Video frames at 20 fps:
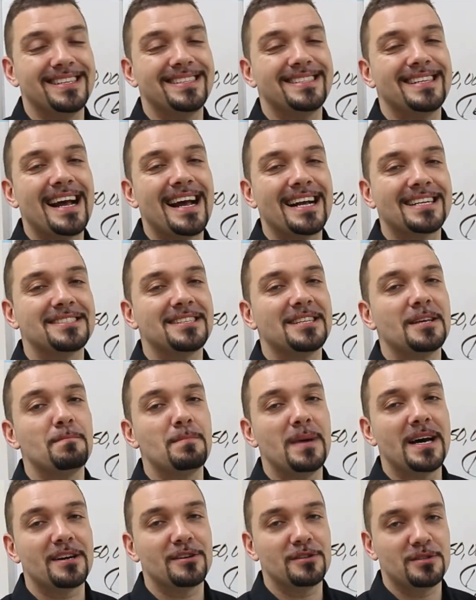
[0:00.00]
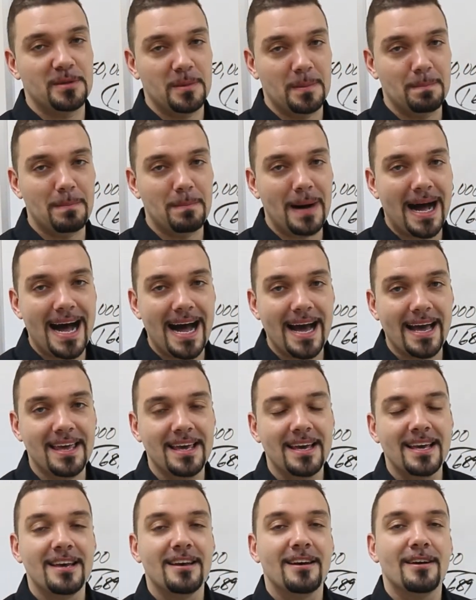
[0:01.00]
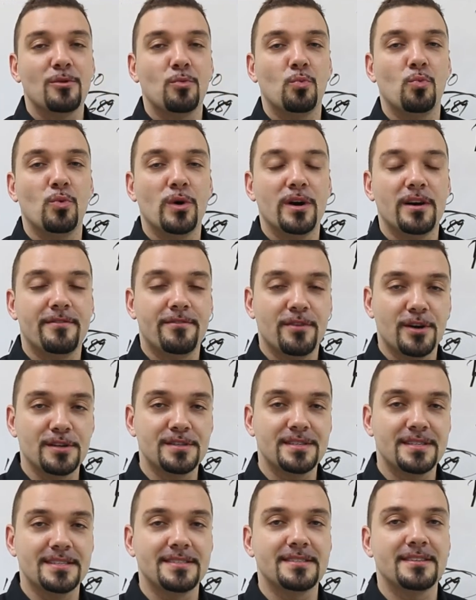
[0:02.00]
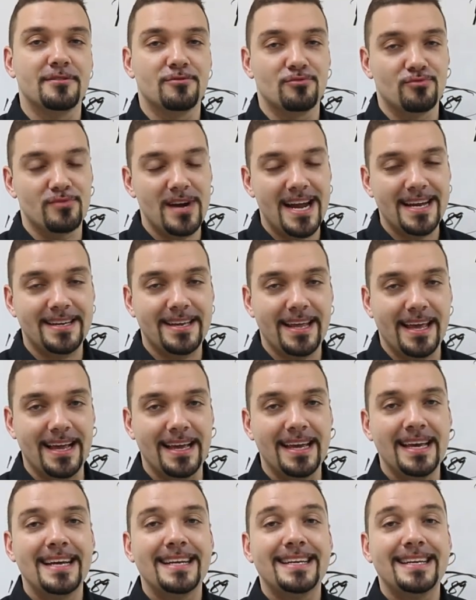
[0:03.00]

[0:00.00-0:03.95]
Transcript: it's actually better to buy versus renting.